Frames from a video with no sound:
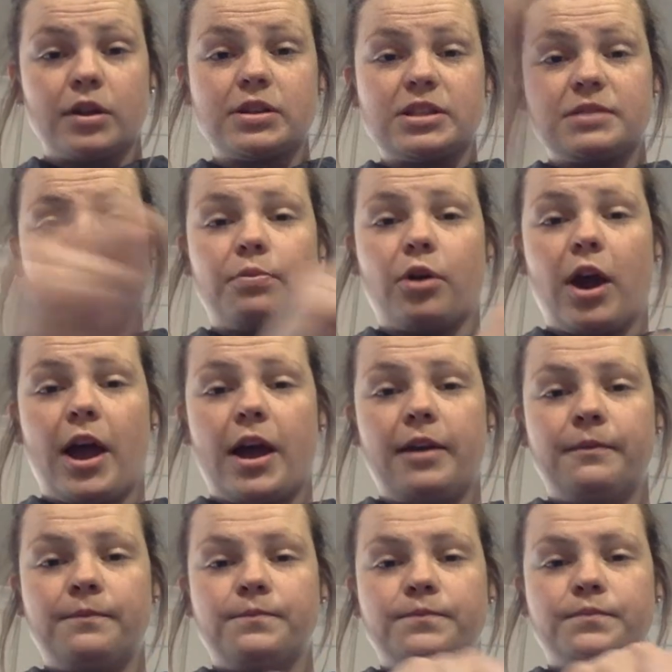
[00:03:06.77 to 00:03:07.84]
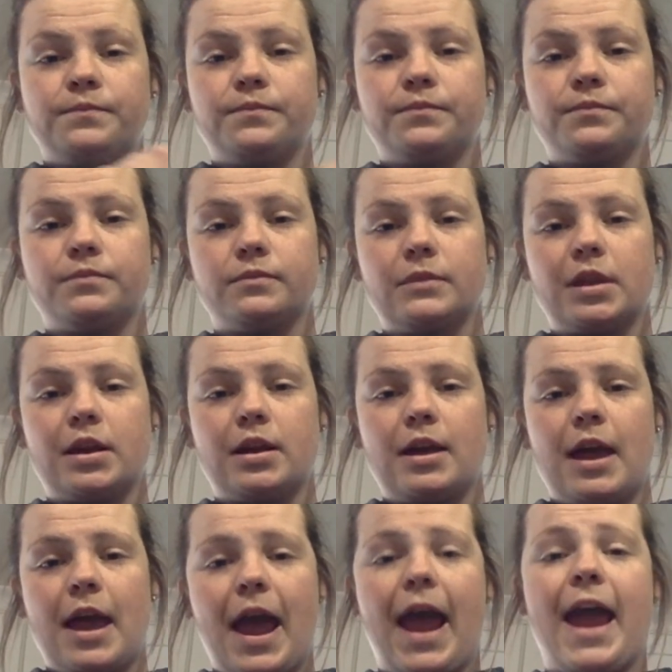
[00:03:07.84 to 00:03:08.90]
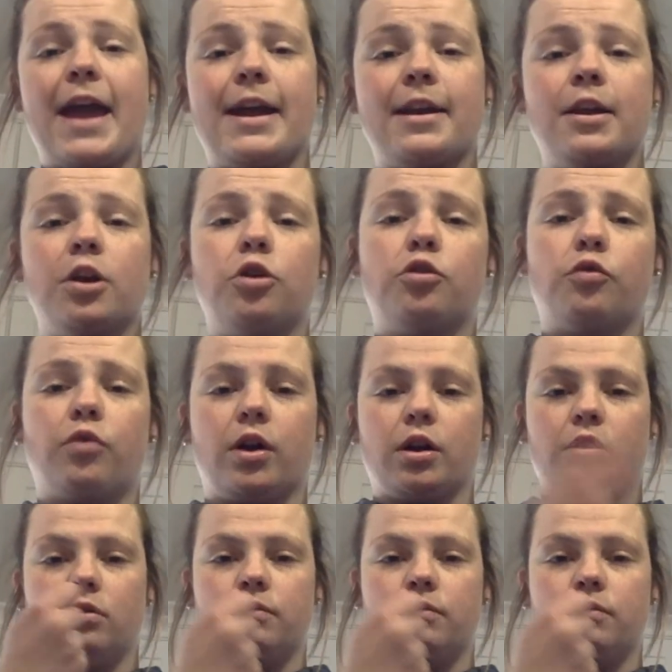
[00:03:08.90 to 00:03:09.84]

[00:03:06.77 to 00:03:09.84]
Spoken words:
spread, and grill.